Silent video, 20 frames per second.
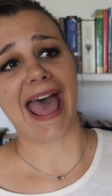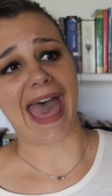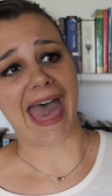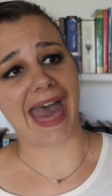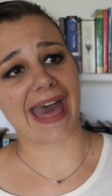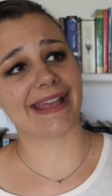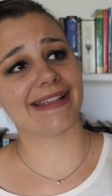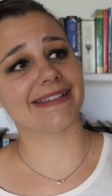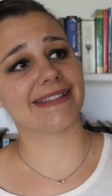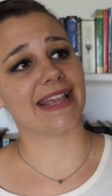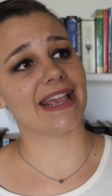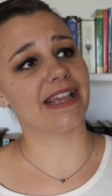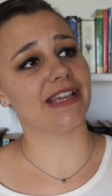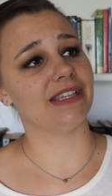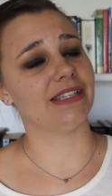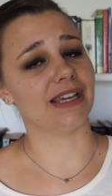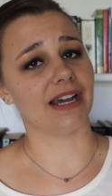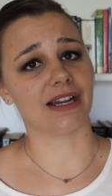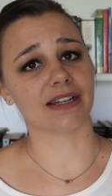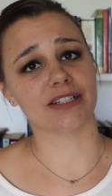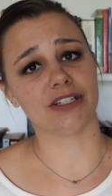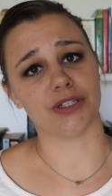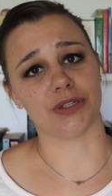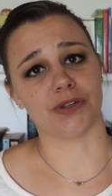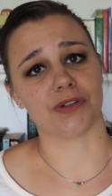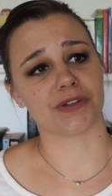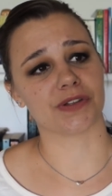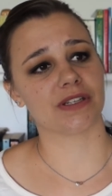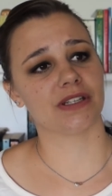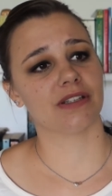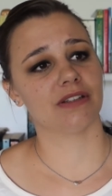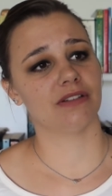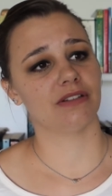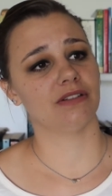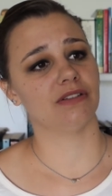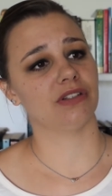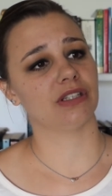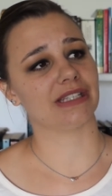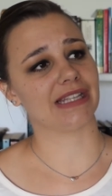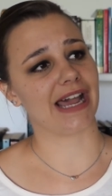as a young adult
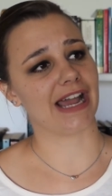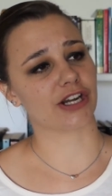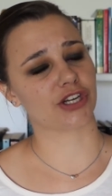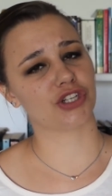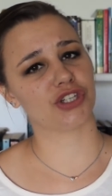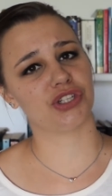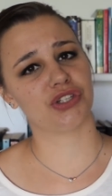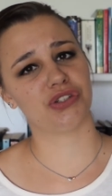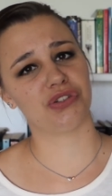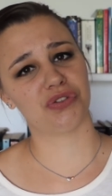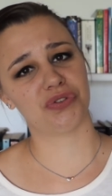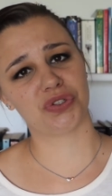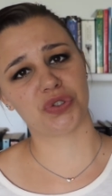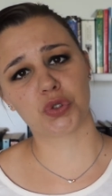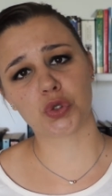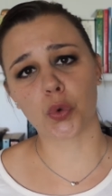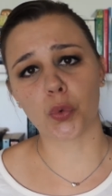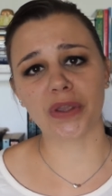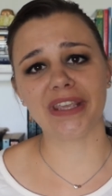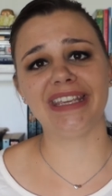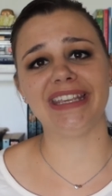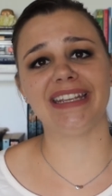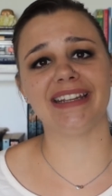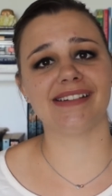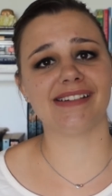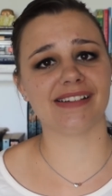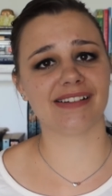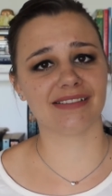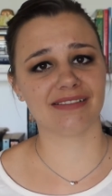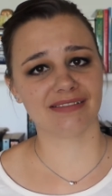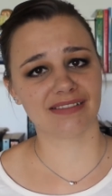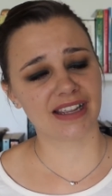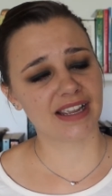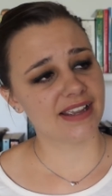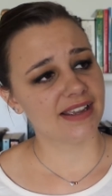slash tween,